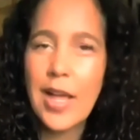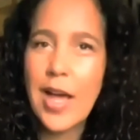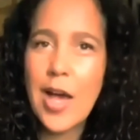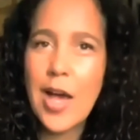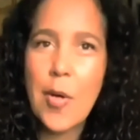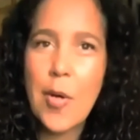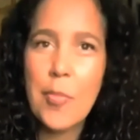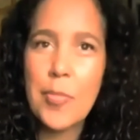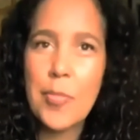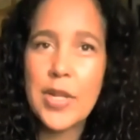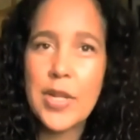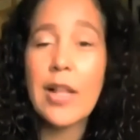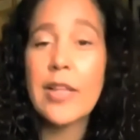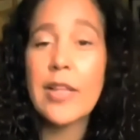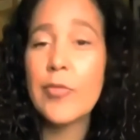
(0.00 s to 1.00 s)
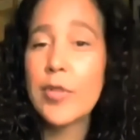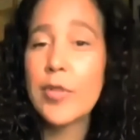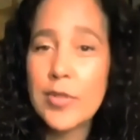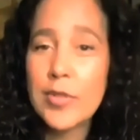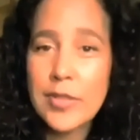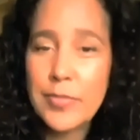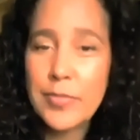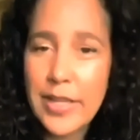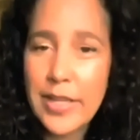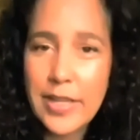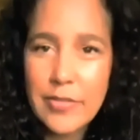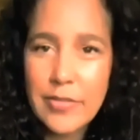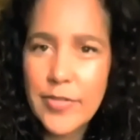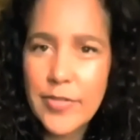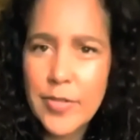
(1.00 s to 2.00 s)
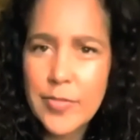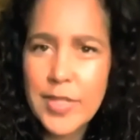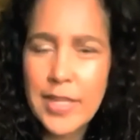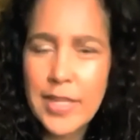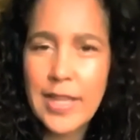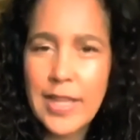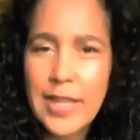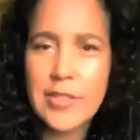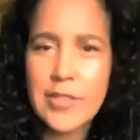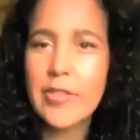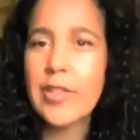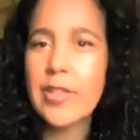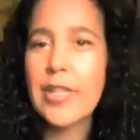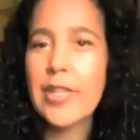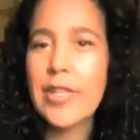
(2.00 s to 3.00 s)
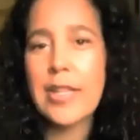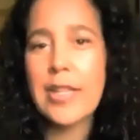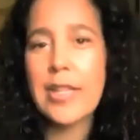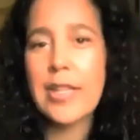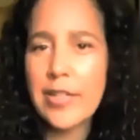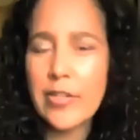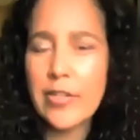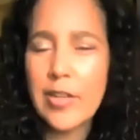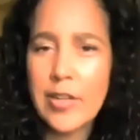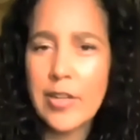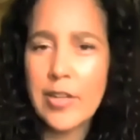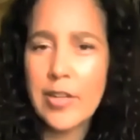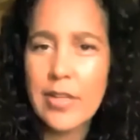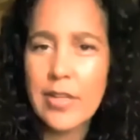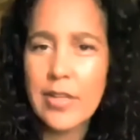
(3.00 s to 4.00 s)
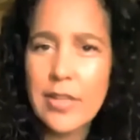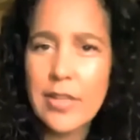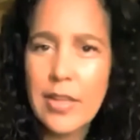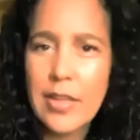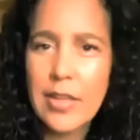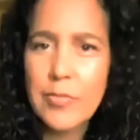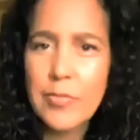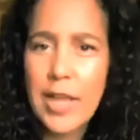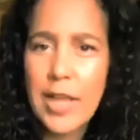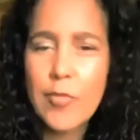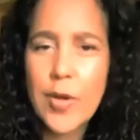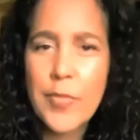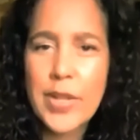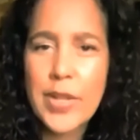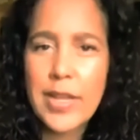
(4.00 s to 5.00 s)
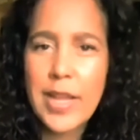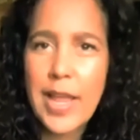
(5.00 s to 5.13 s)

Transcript: Um, but Hollywood wasn't making films like that. Certainly not centered on on black women.